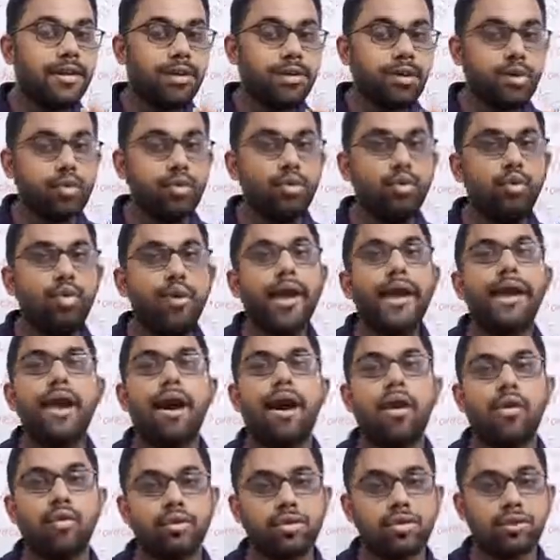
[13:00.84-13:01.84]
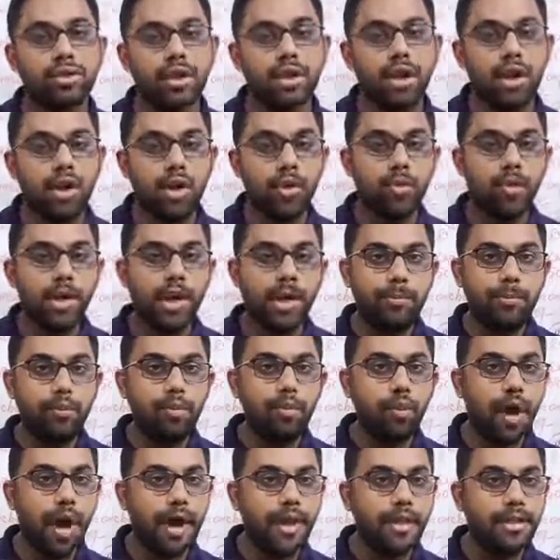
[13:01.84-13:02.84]
2 accounts. We have to
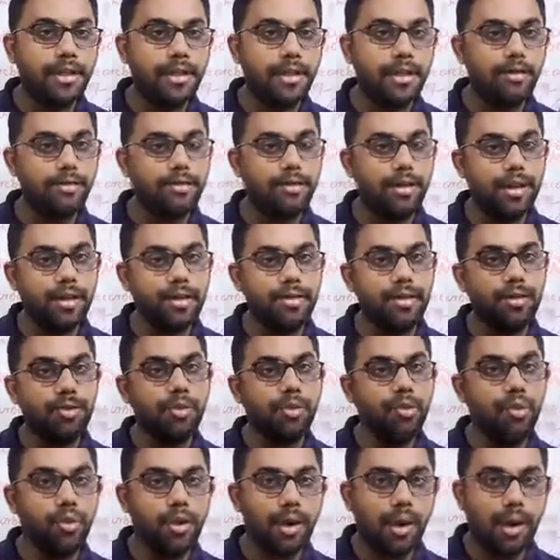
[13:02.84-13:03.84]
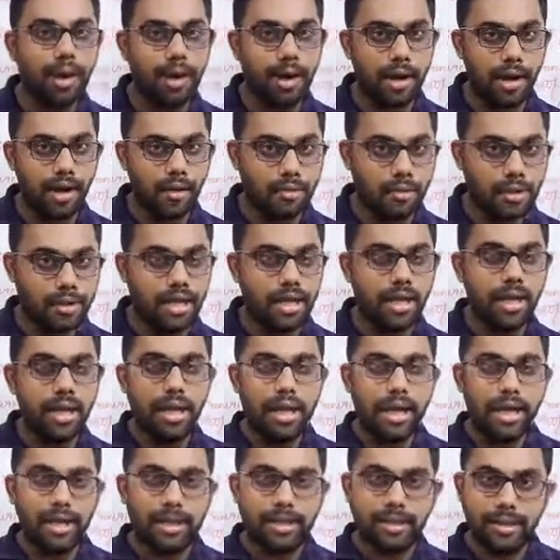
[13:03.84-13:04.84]
identify the 2 accounts, and
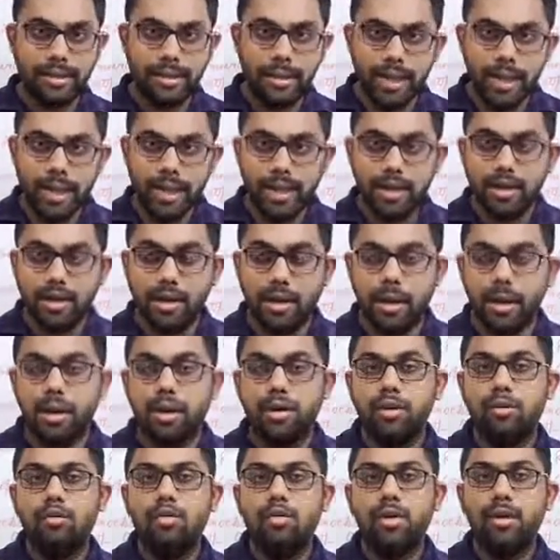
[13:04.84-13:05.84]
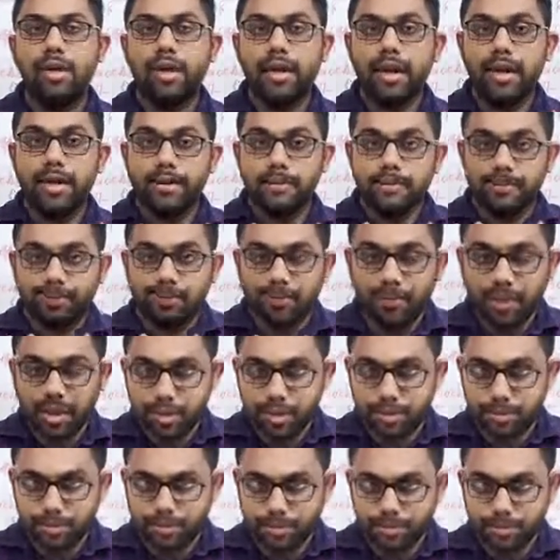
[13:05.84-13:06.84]
then we can
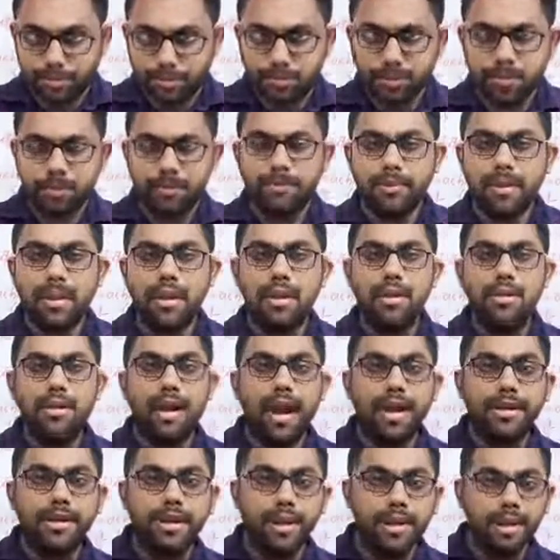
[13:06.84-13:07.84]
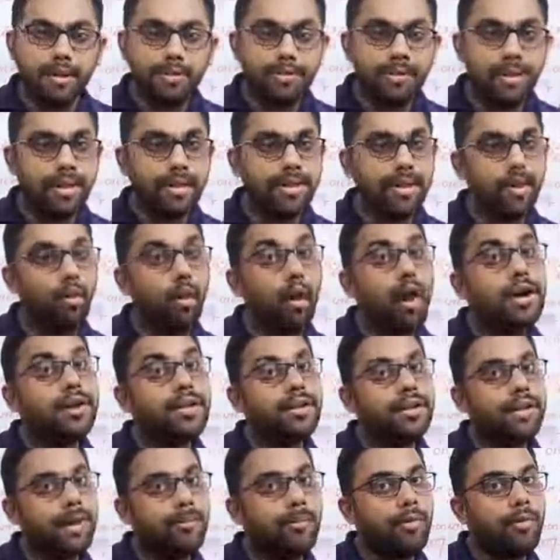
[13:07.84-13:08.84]
identify the what
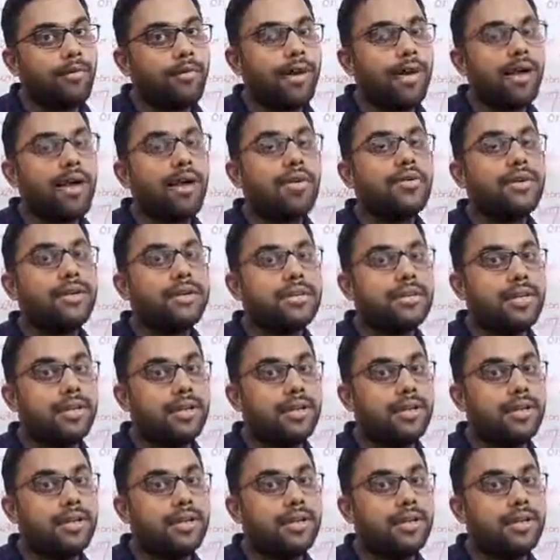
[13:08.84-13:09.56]
type of account is that,